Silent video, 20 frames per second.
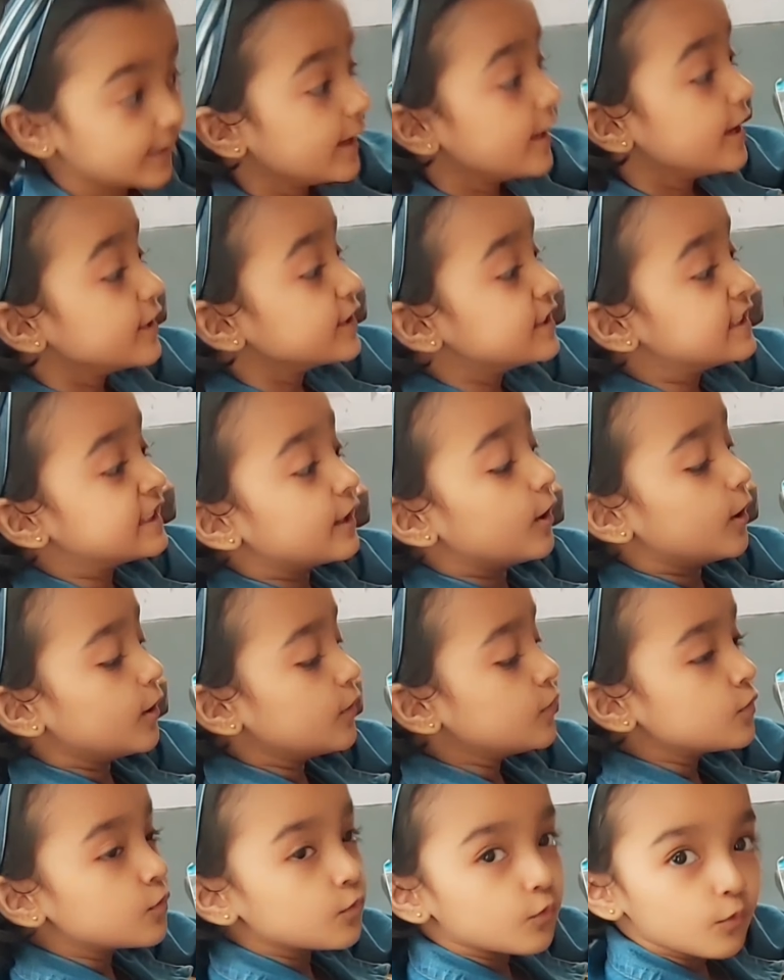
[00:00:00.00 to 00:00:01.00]
So
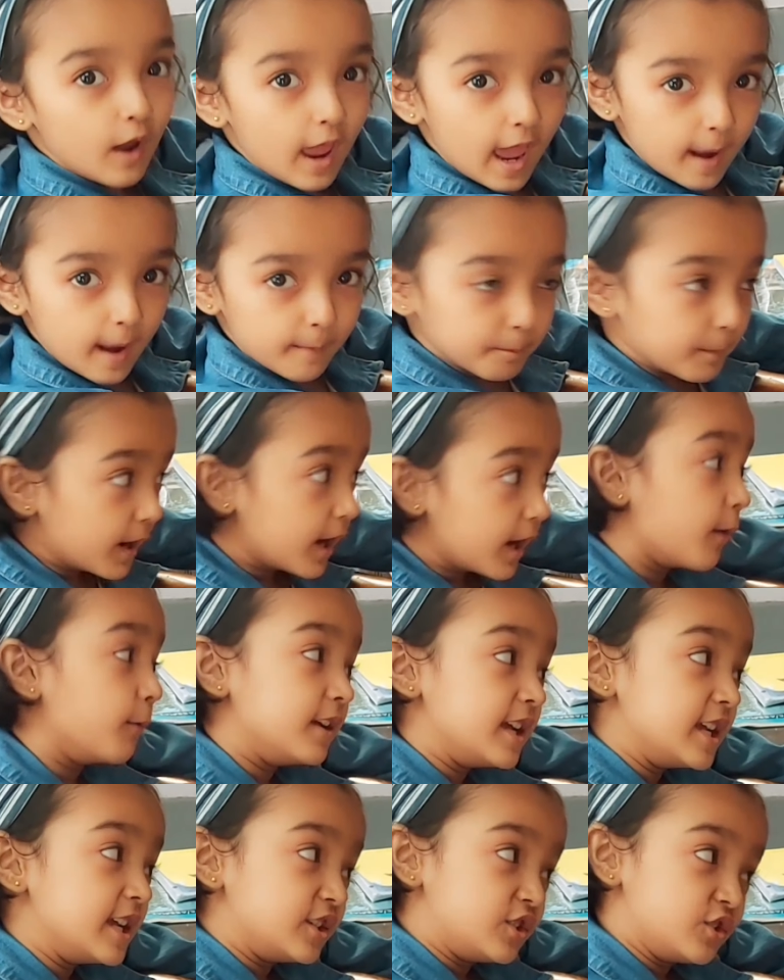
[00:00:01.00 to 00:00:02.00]
cranberry
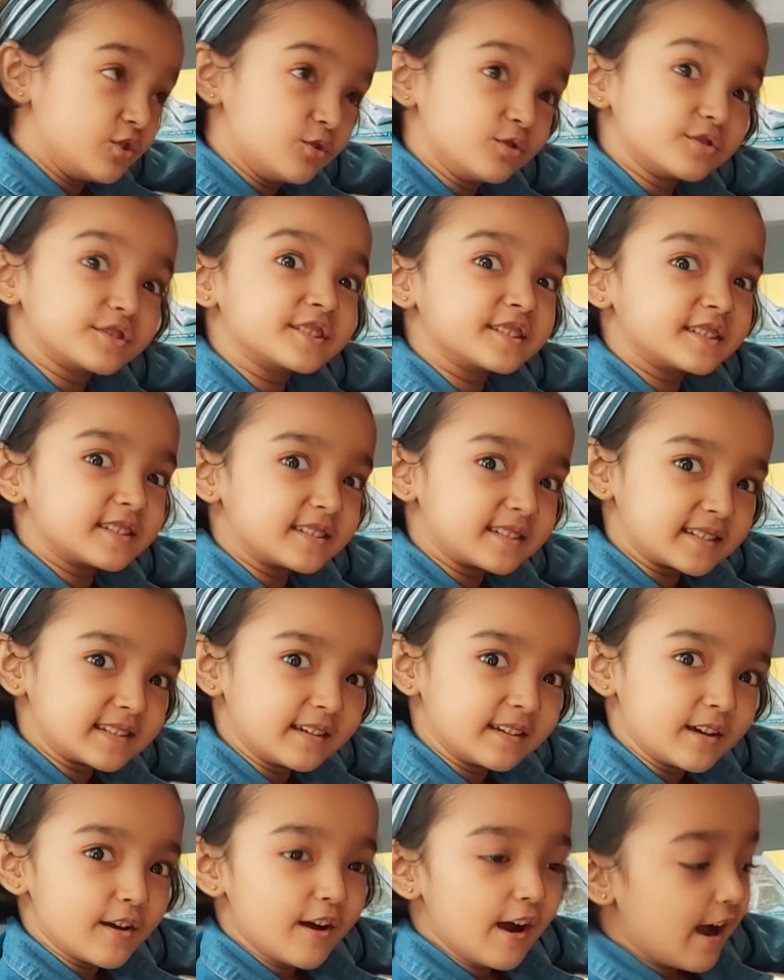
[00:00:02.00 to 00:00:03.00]
juice
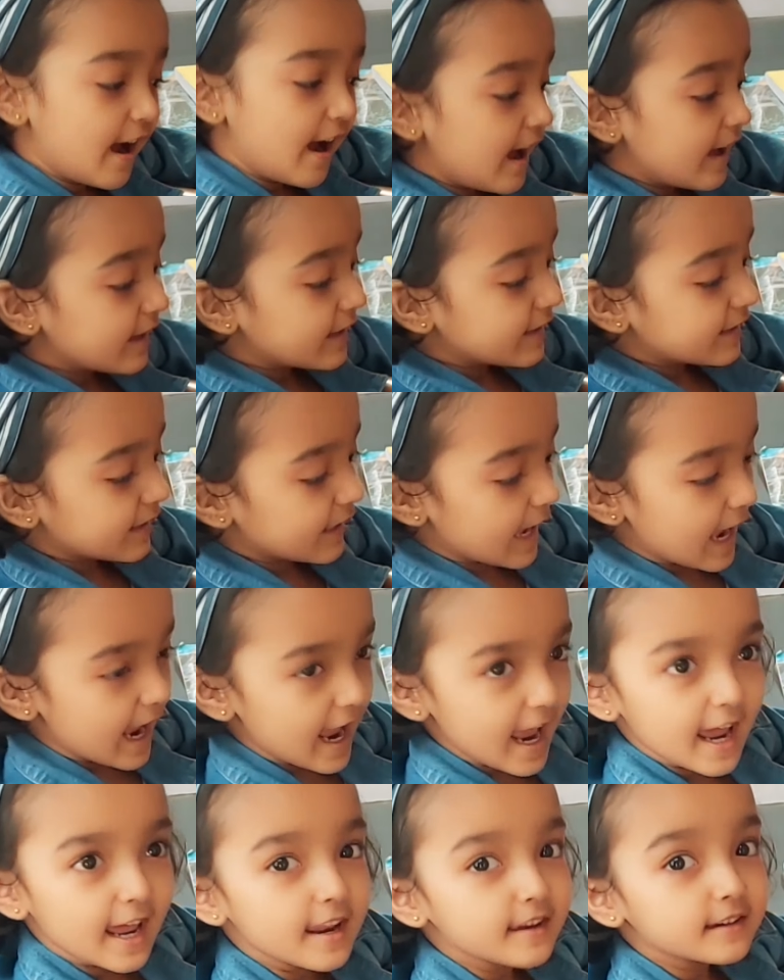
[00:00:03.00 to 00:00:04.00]

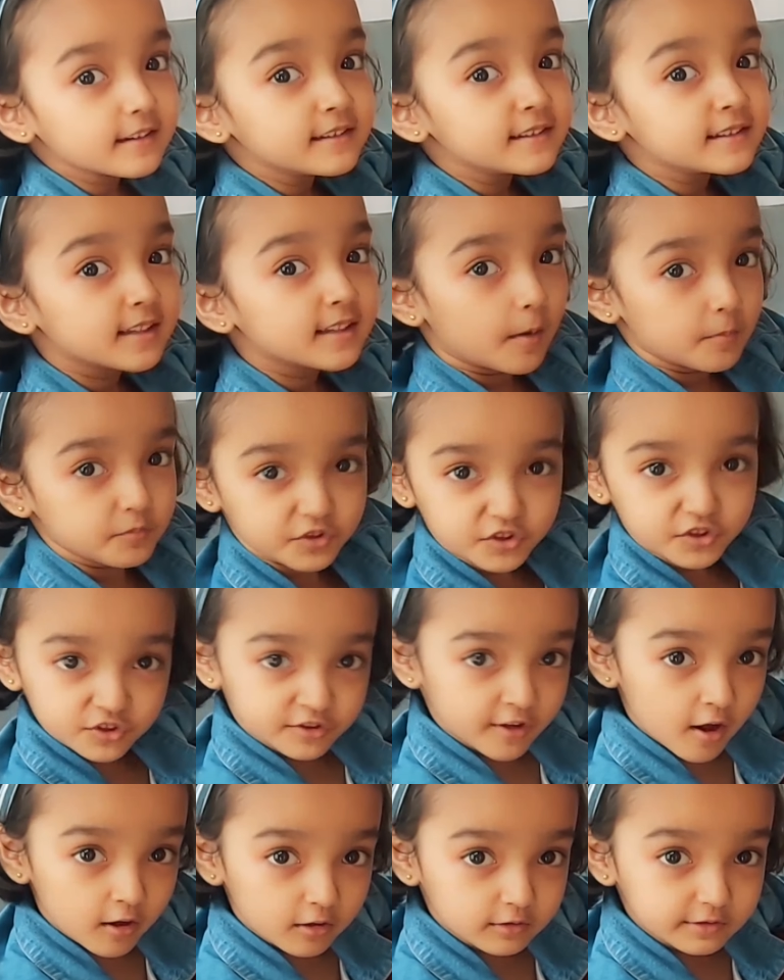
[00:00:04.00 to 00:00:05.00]
and some
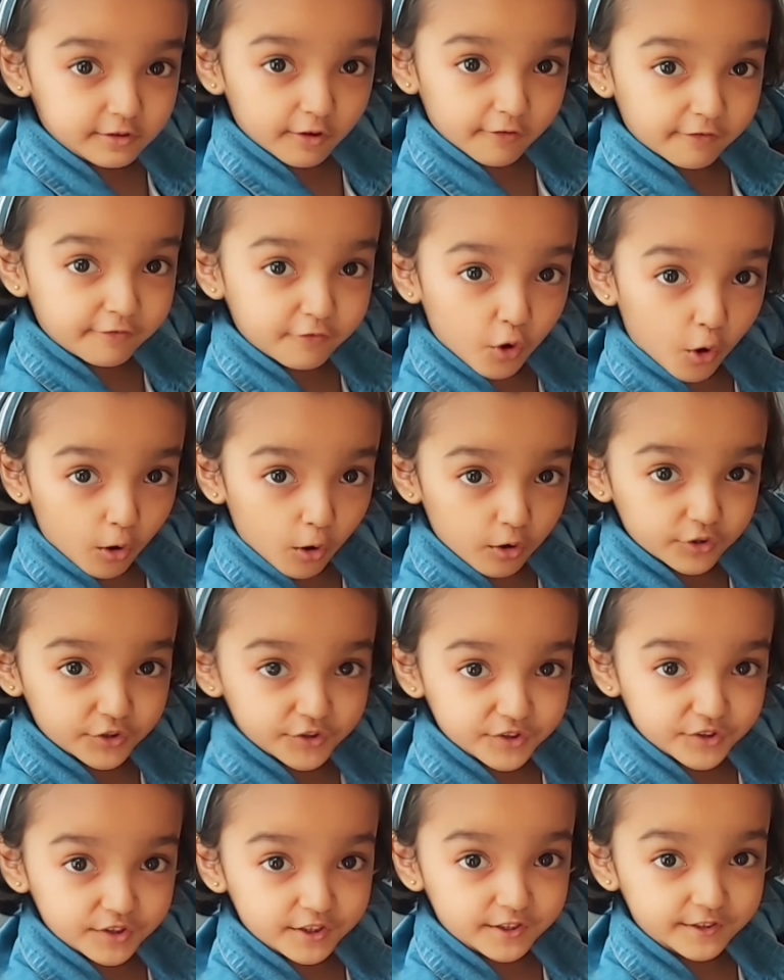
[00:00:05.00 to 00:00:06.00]
salt, of
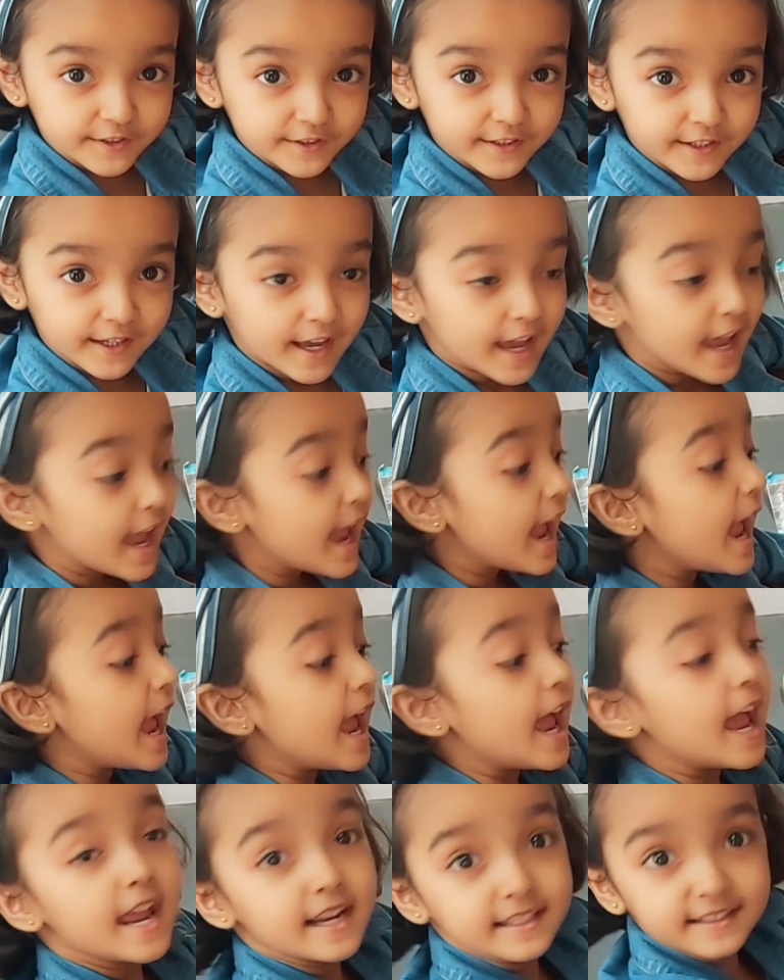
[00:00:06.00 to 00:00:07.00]
course,
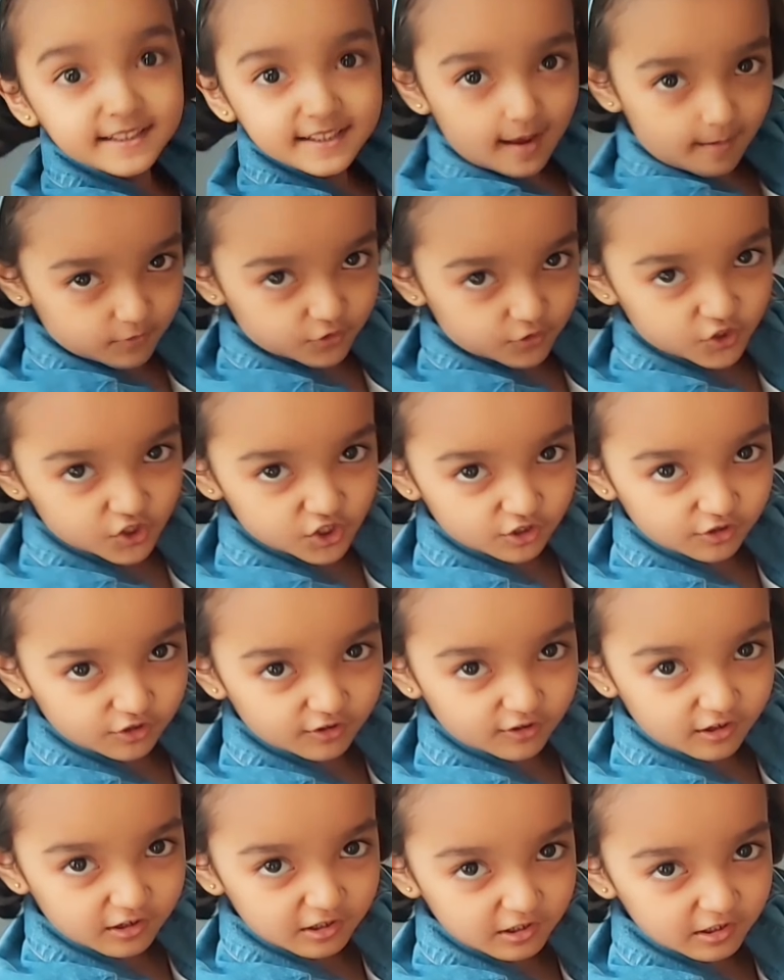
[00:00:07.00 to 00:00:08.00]
and some
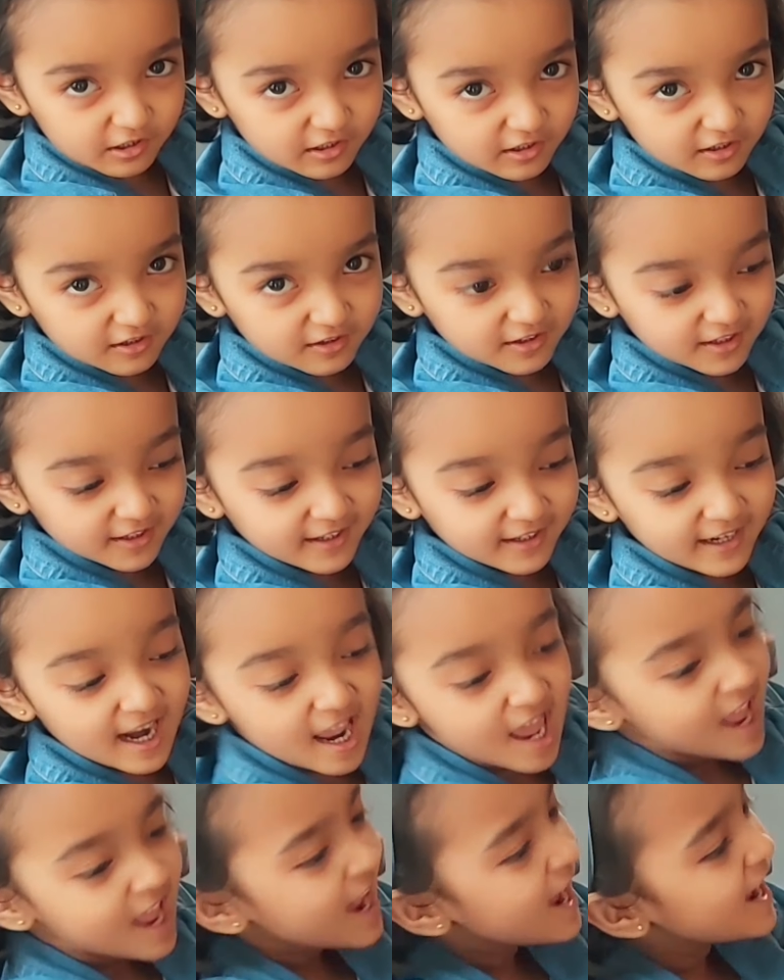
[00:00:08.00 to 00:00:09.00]
sugar
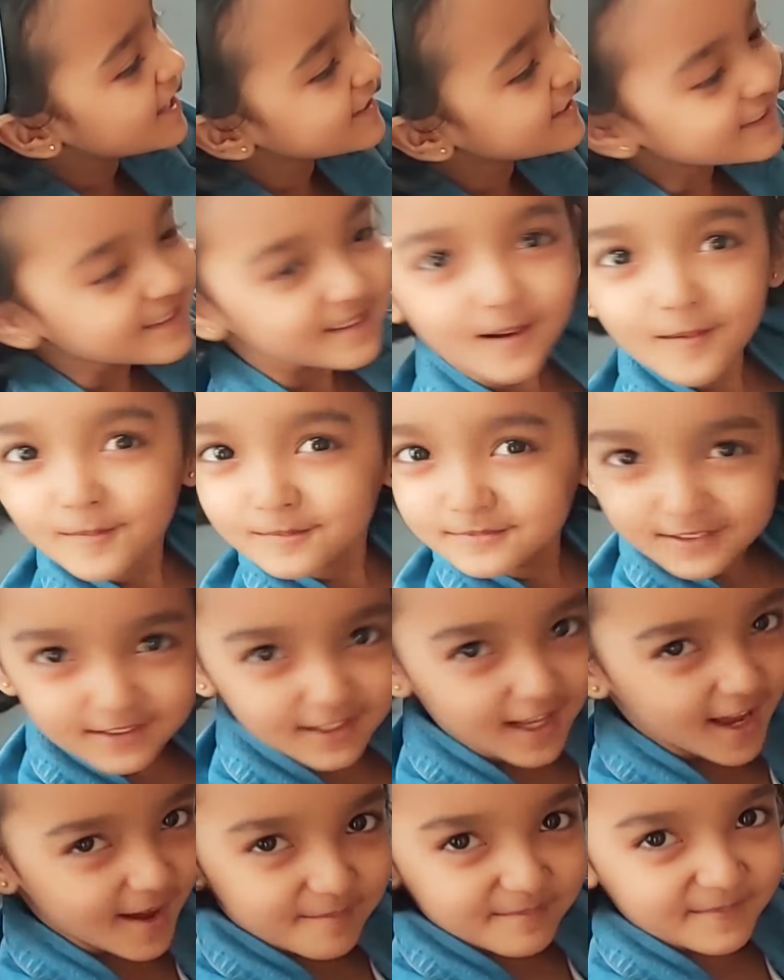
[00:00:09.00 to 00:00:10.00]
and some
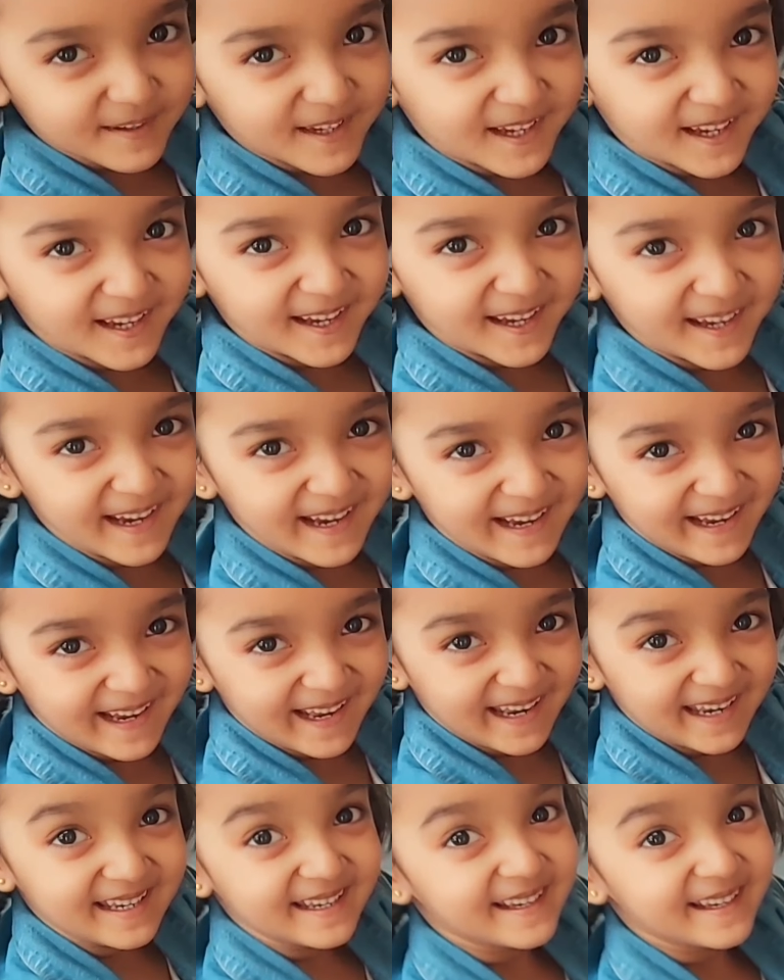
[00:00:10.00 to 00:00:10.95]
lemon.